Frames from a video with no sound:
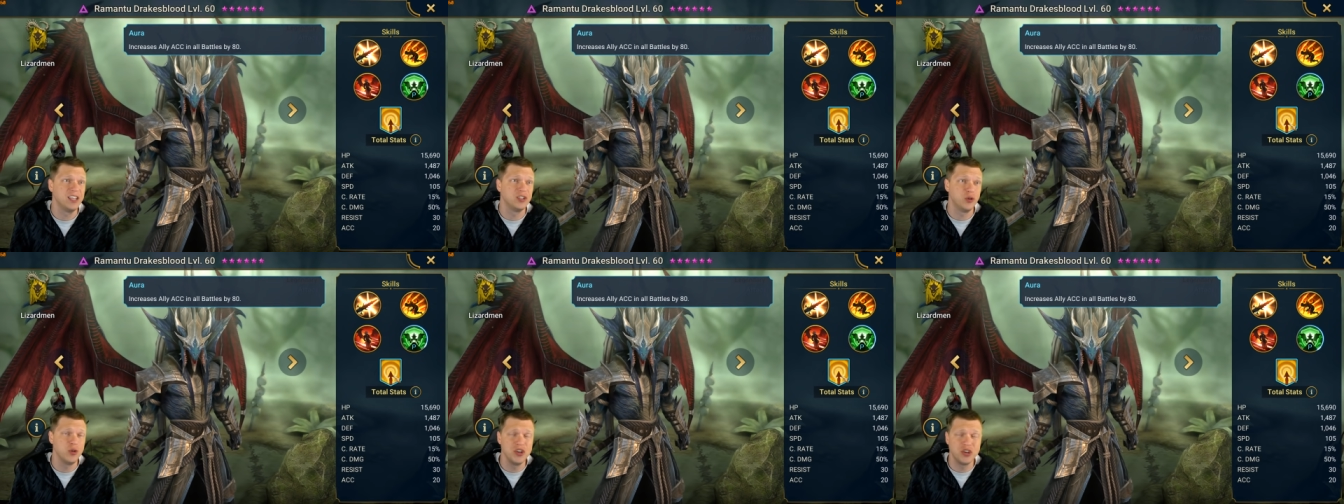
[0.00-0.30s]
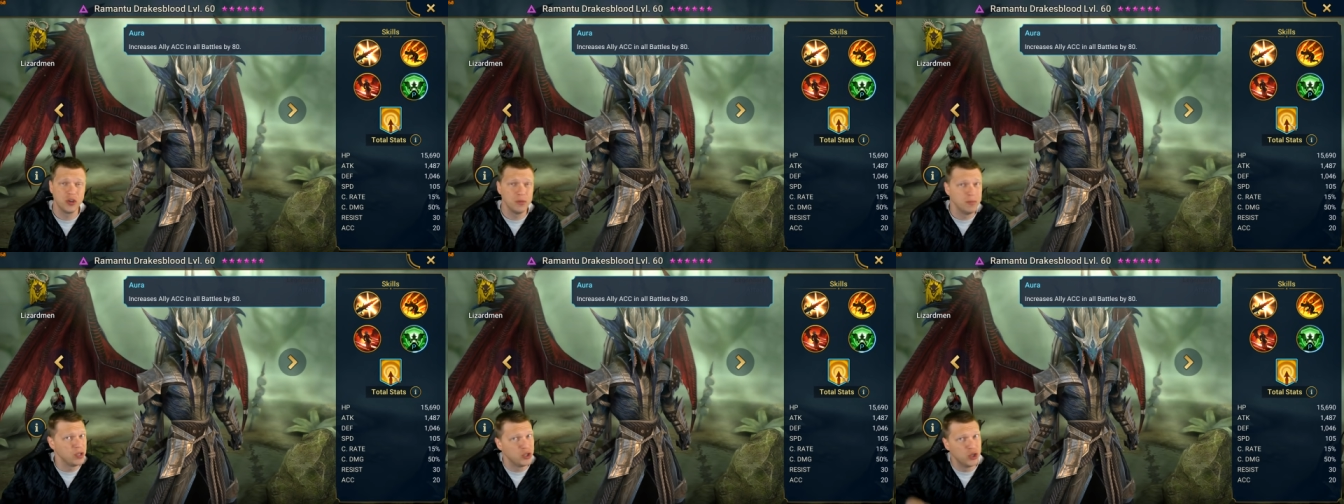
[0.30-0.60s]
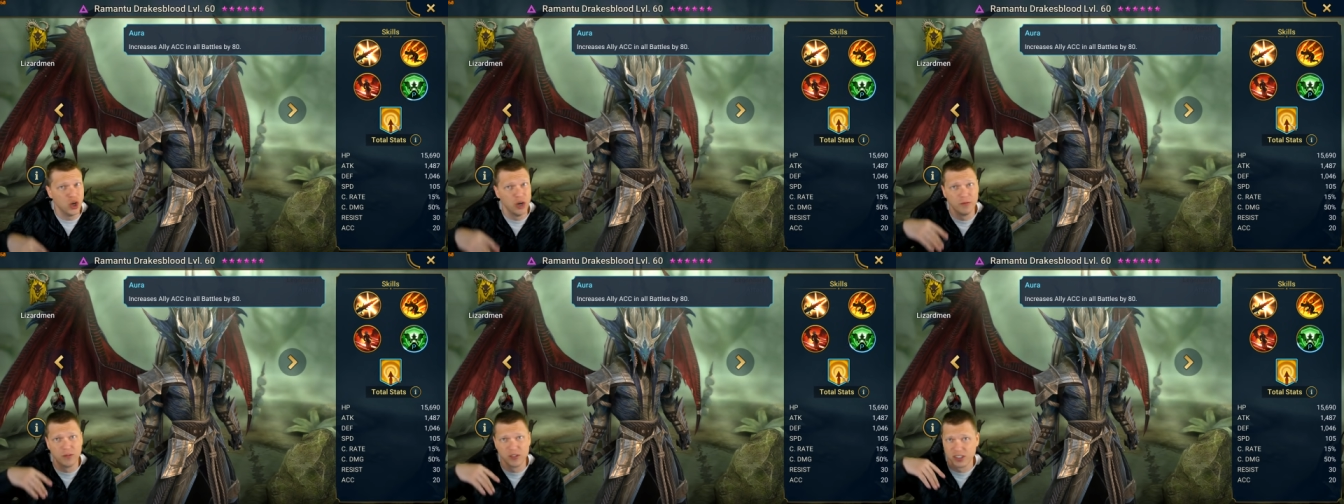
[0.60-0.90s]
So you could be
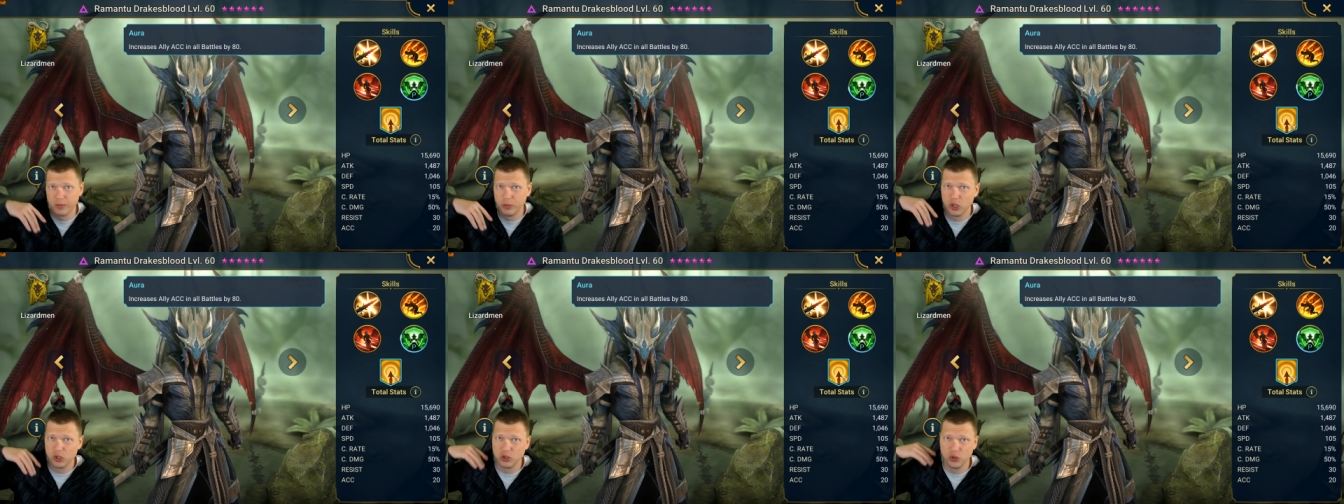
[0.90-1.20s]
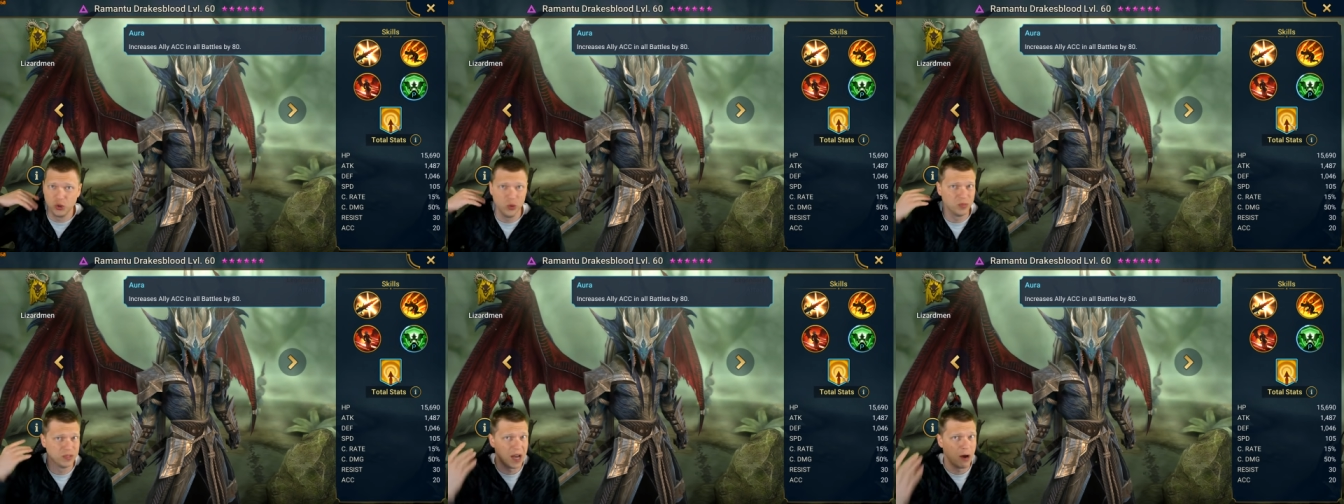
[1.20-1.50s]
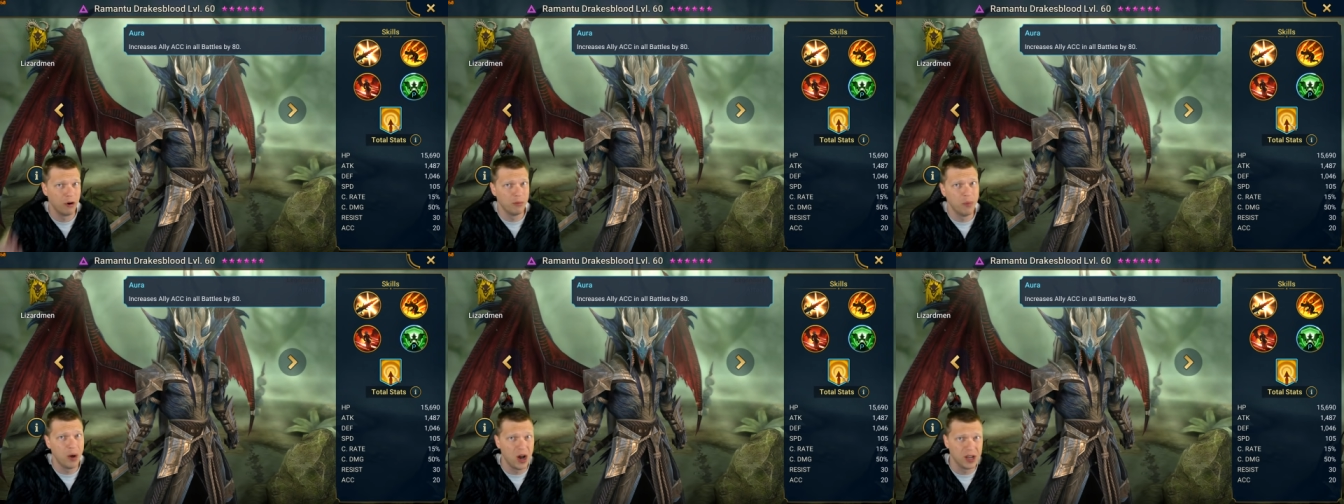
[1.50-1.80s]
good for some of those Doom
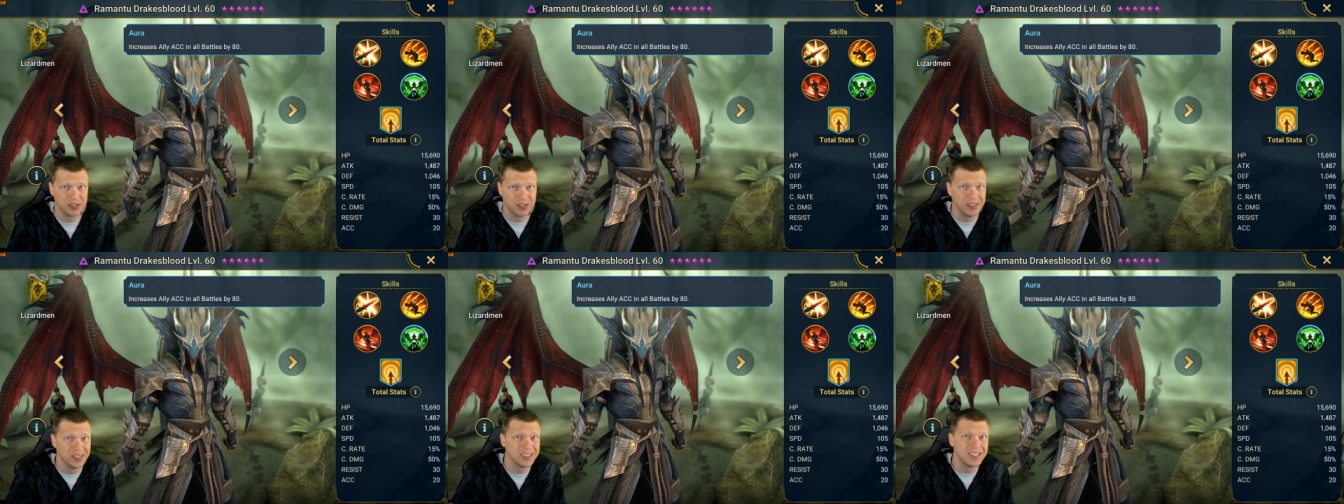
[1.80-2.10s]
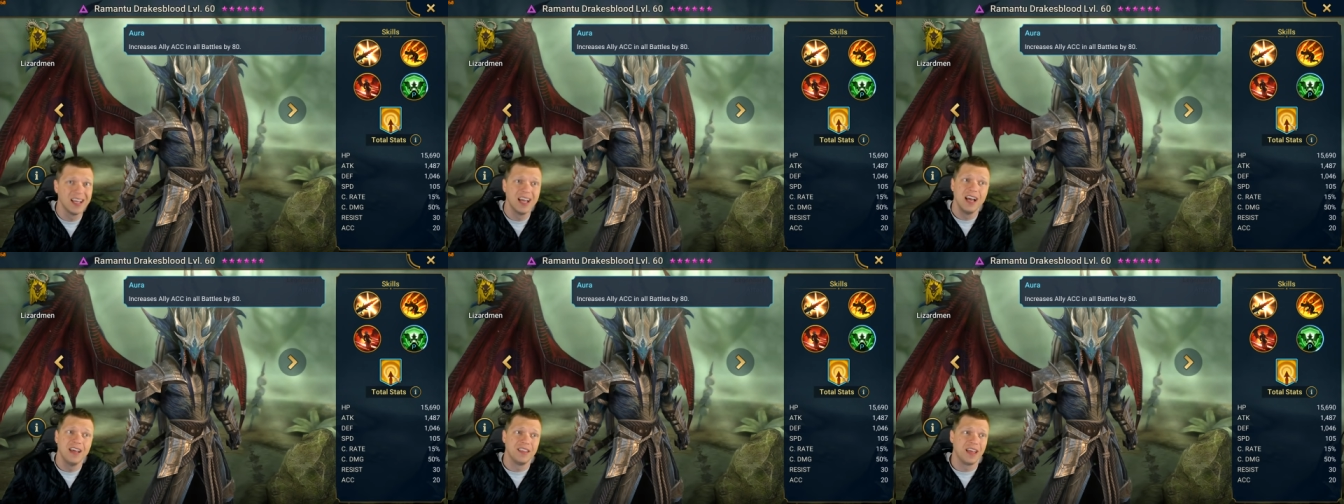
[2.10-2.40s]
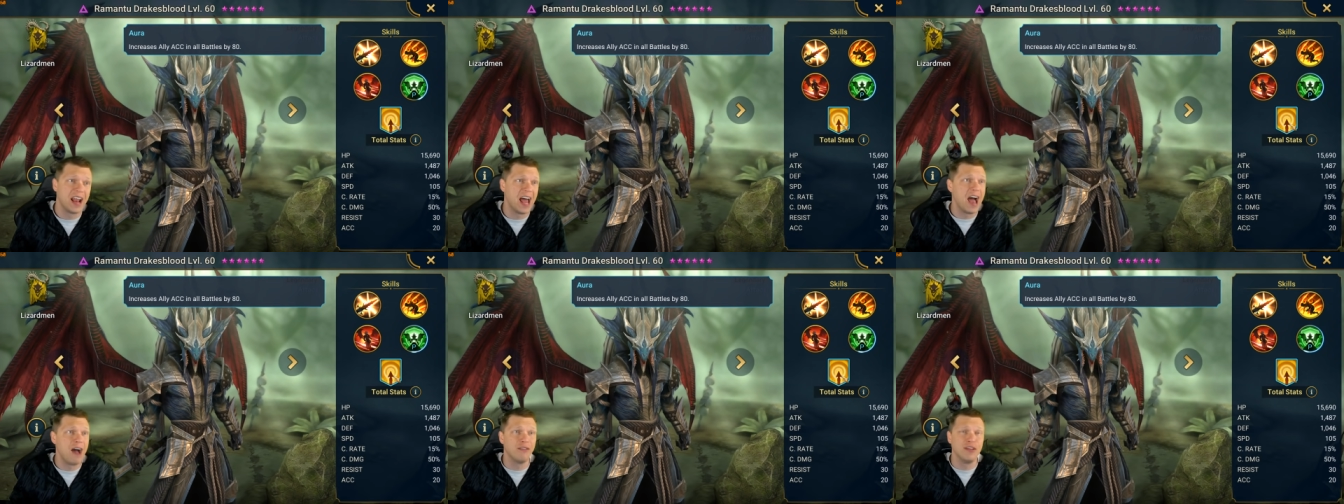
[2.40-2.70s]
Tower bosses
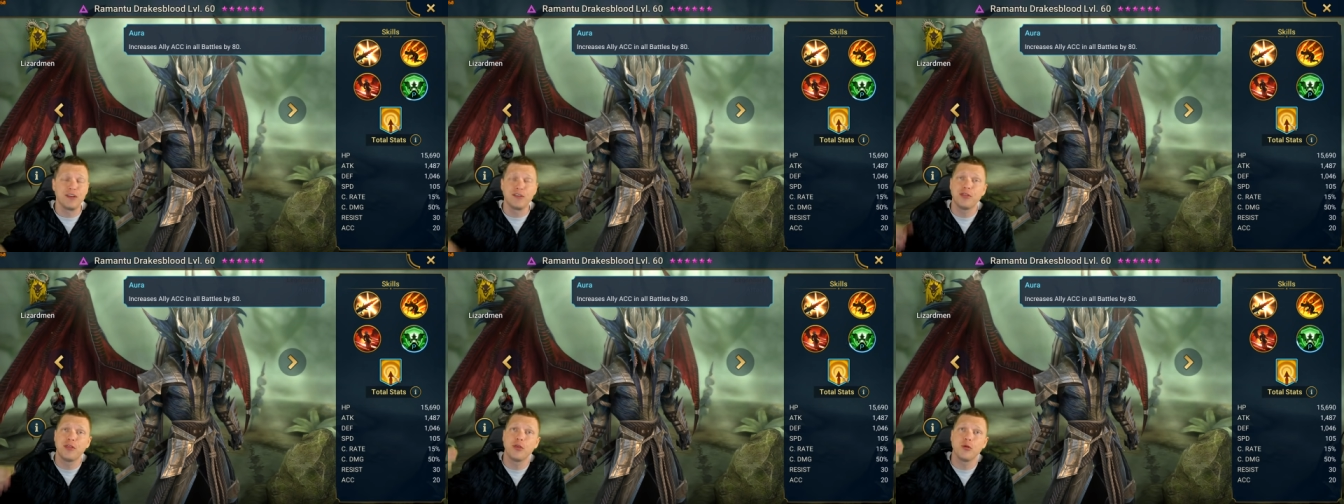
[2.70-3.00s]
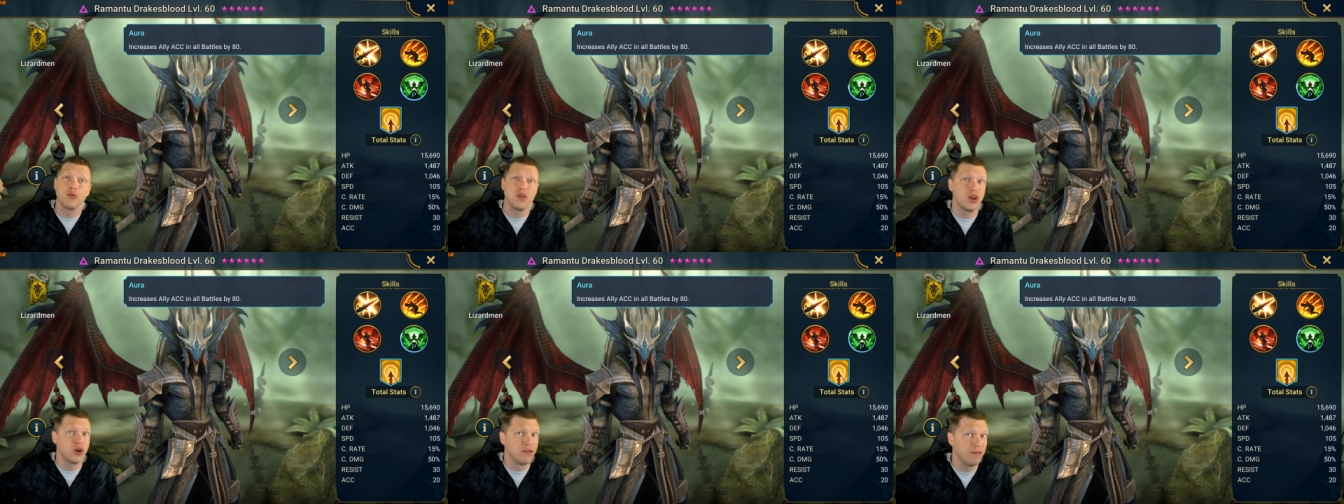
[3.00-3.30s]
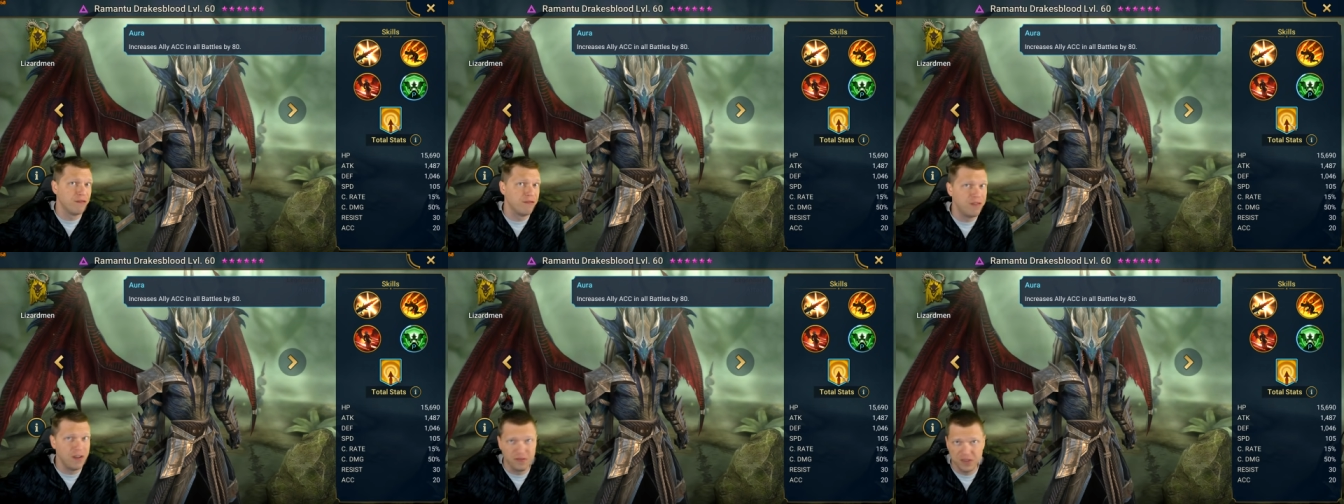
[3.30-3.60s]
that have like
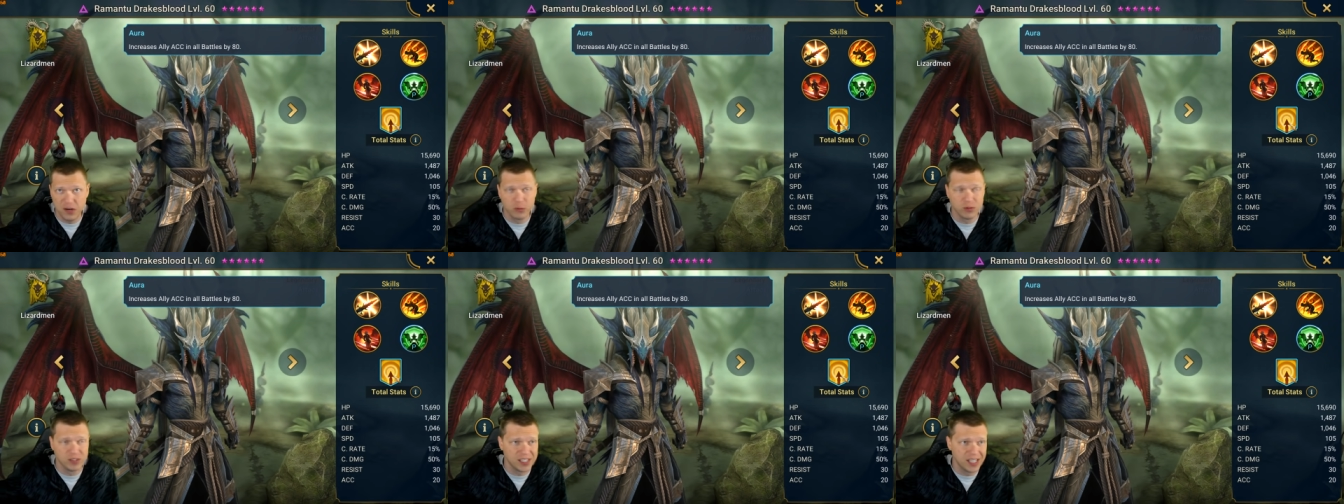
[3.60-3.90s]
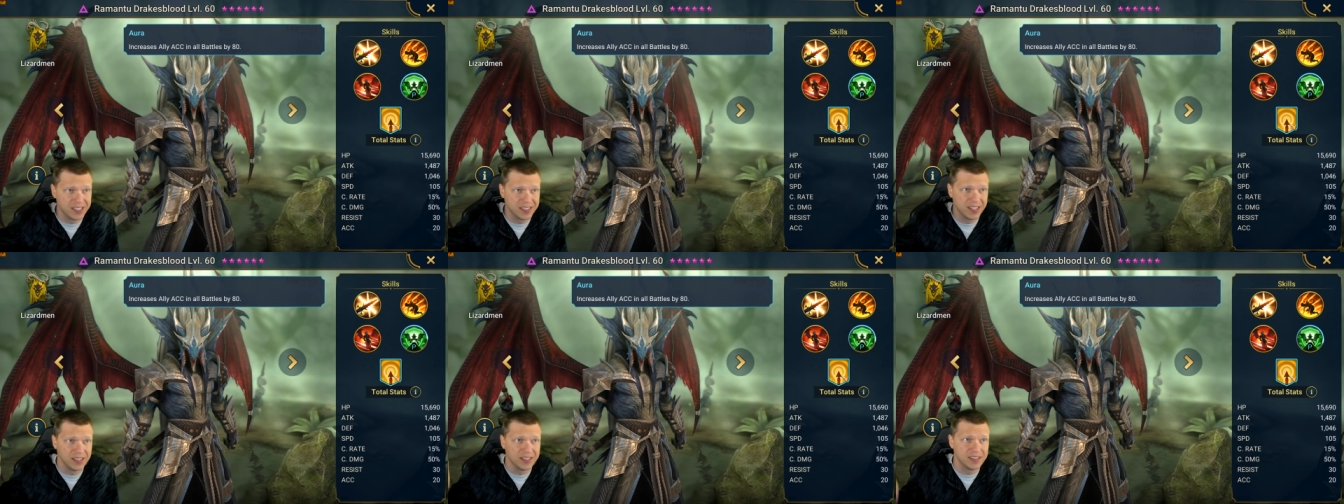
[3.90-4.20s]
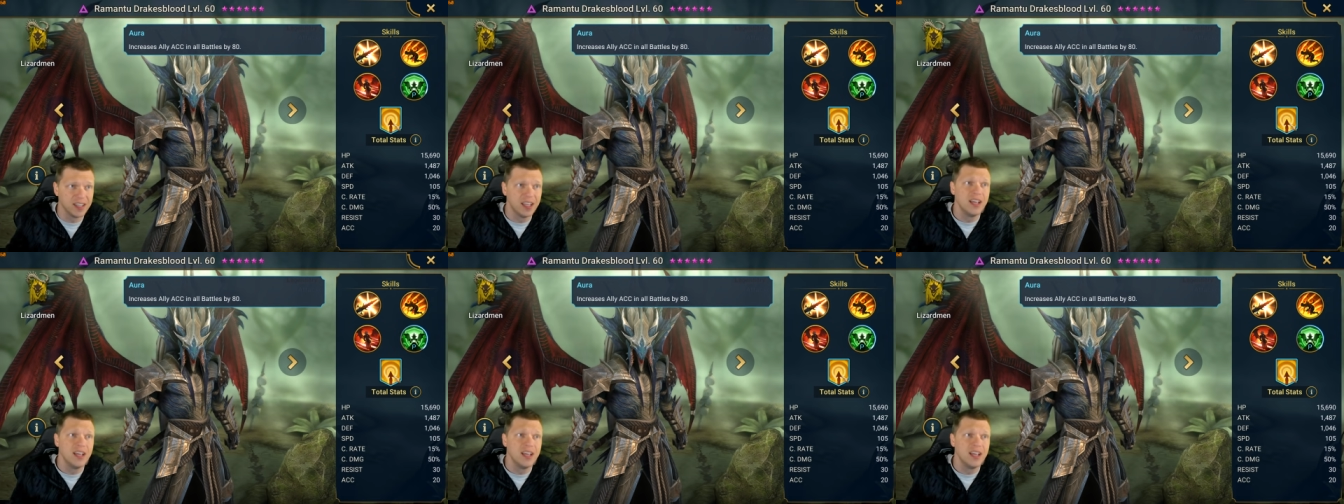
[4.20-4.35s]
350 resistance